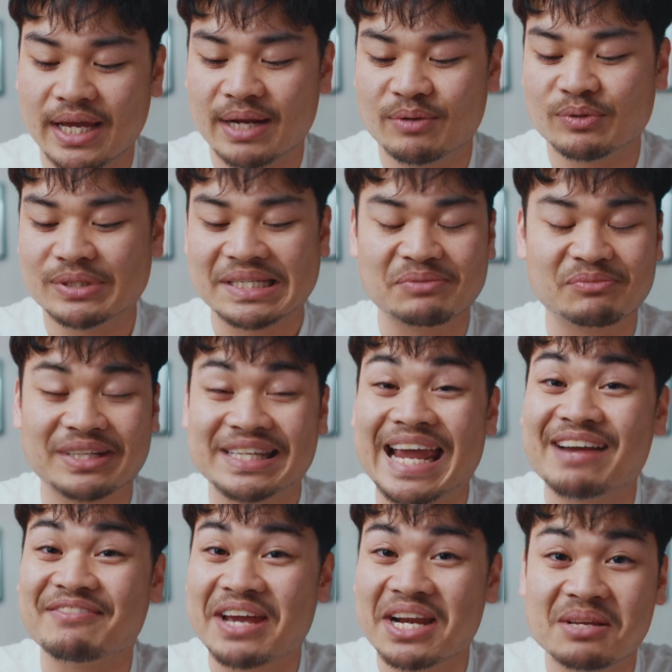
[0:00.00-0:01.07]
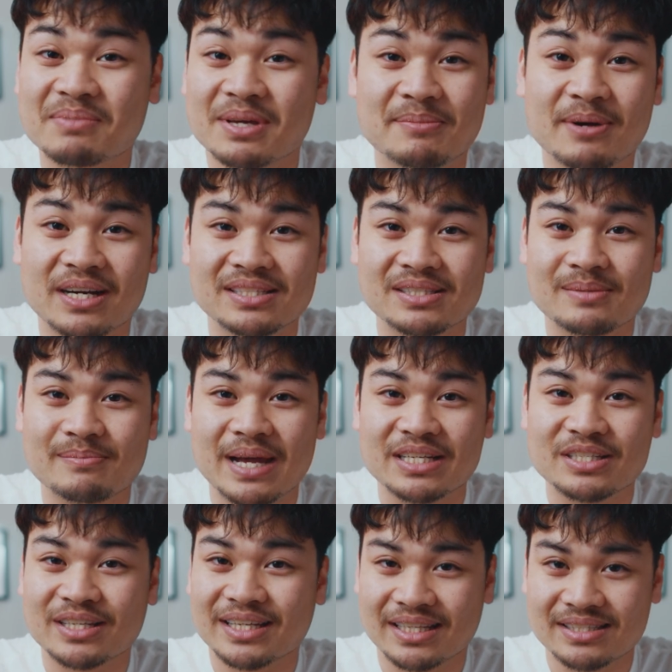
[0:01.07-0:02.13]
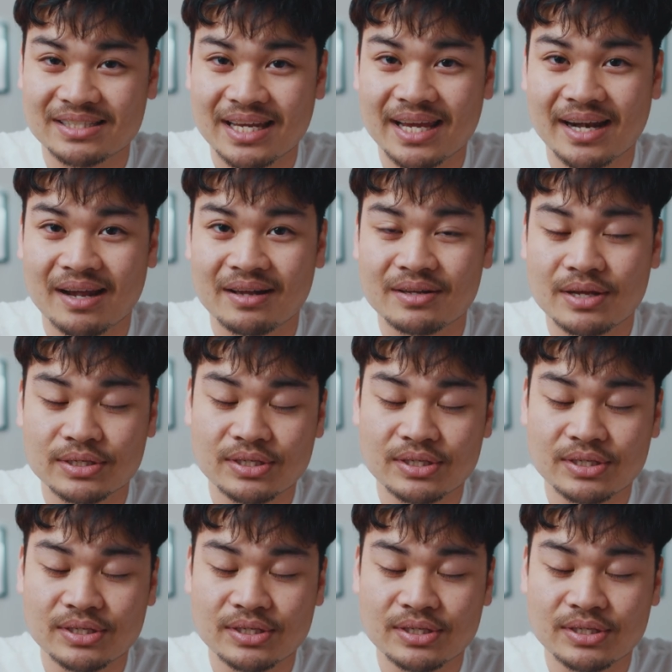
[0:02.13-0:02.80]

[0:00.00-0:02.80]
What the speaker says: and we didn't really have any big bodies to match against NL.